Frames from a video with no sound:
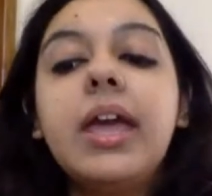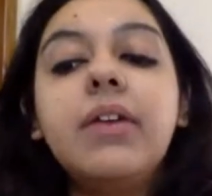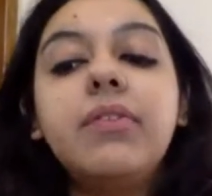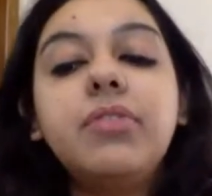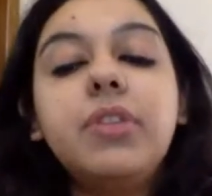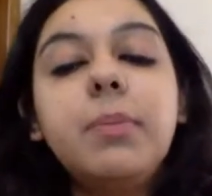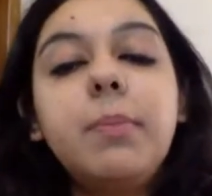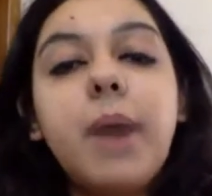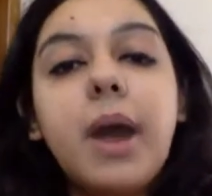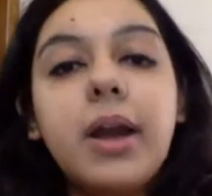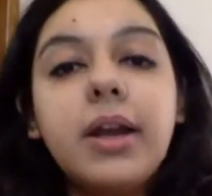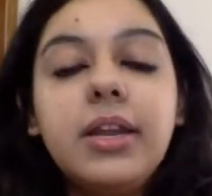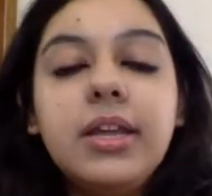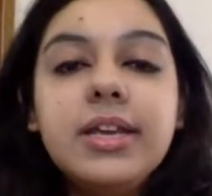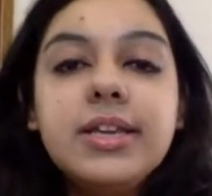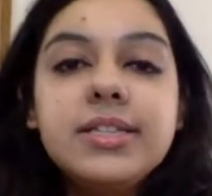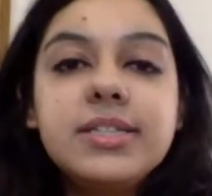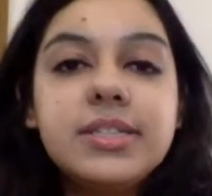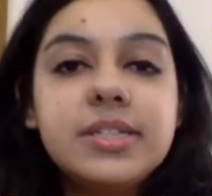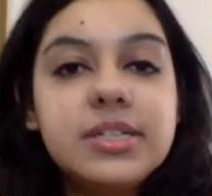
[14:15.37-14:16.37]
If the
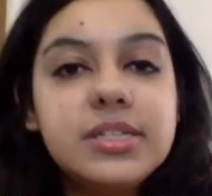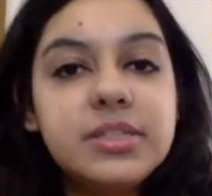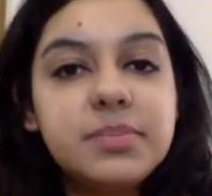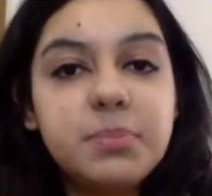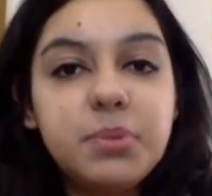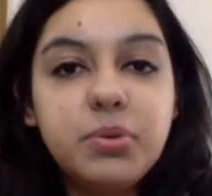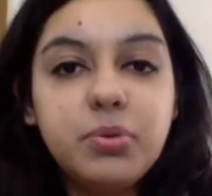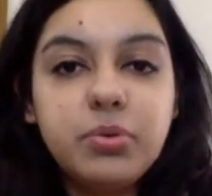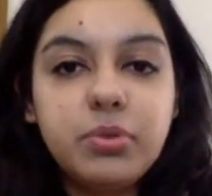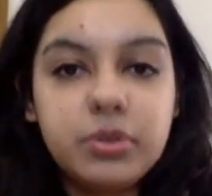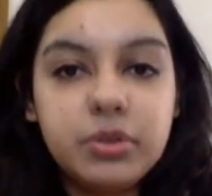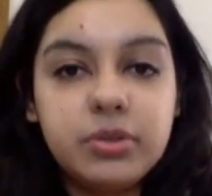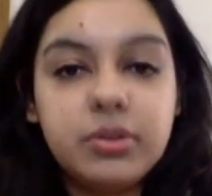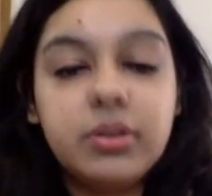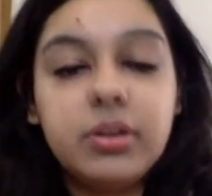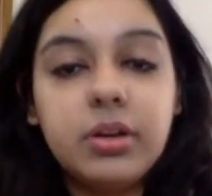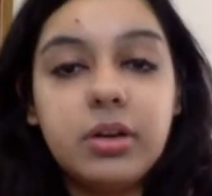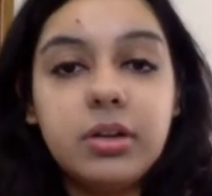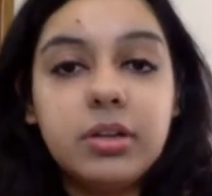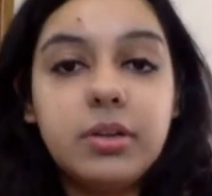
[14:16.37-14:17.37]
parties dispute
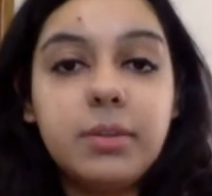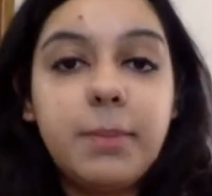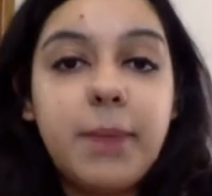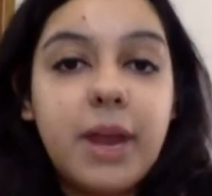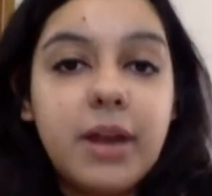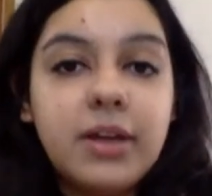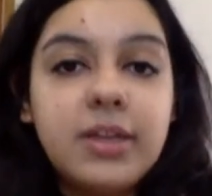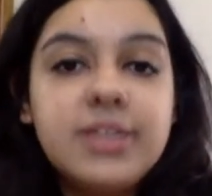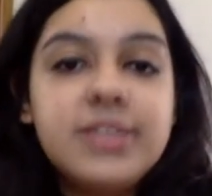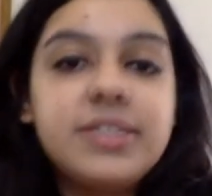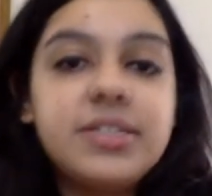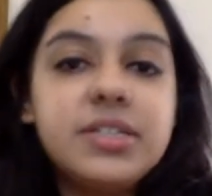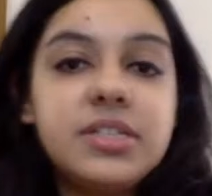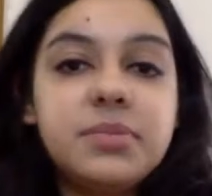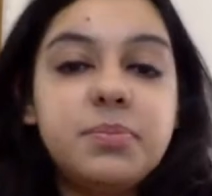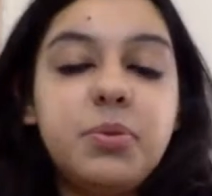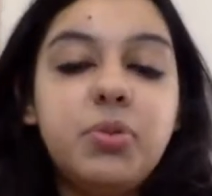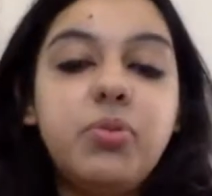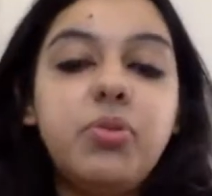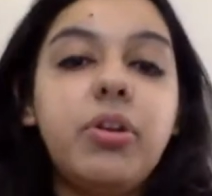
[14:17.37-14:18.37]

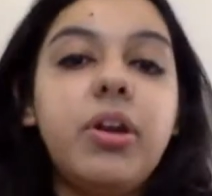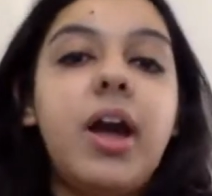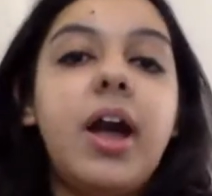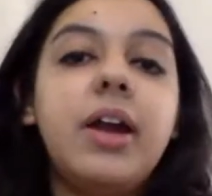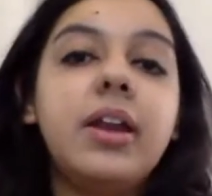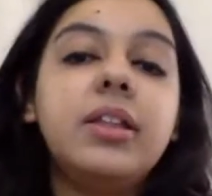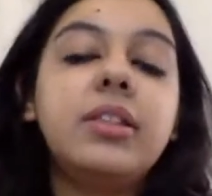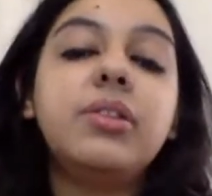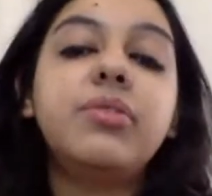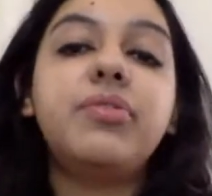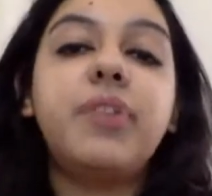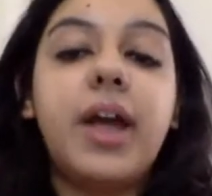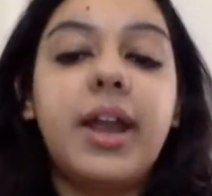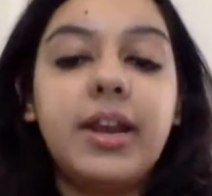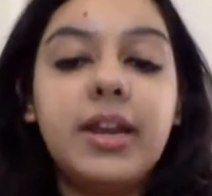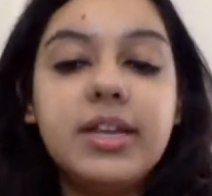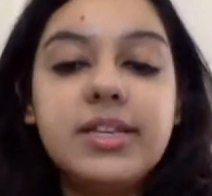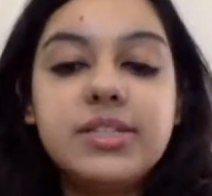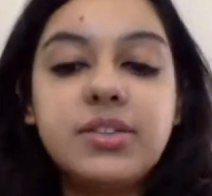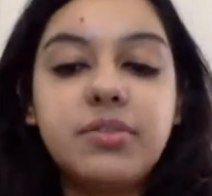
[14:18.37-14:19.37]
regarding the
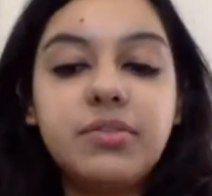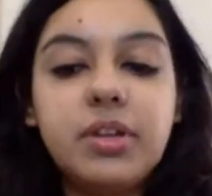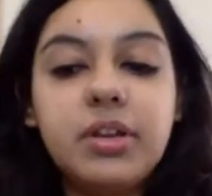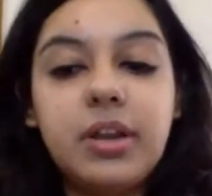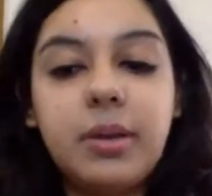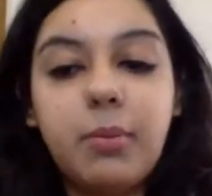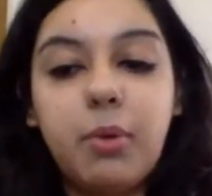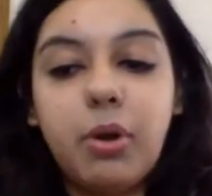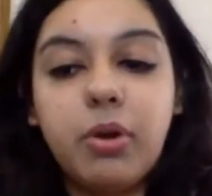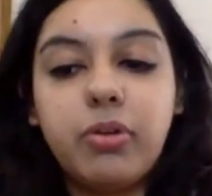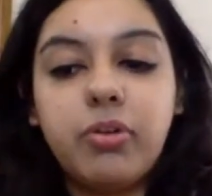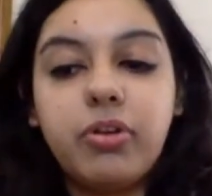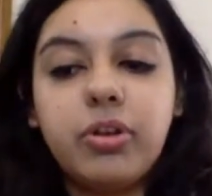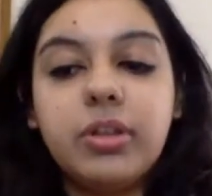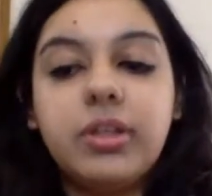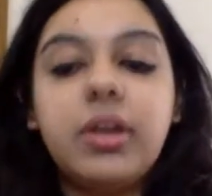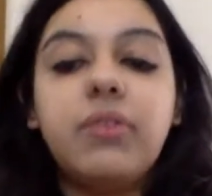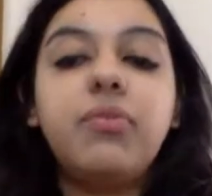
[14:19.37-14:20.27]
findings of the laboratory,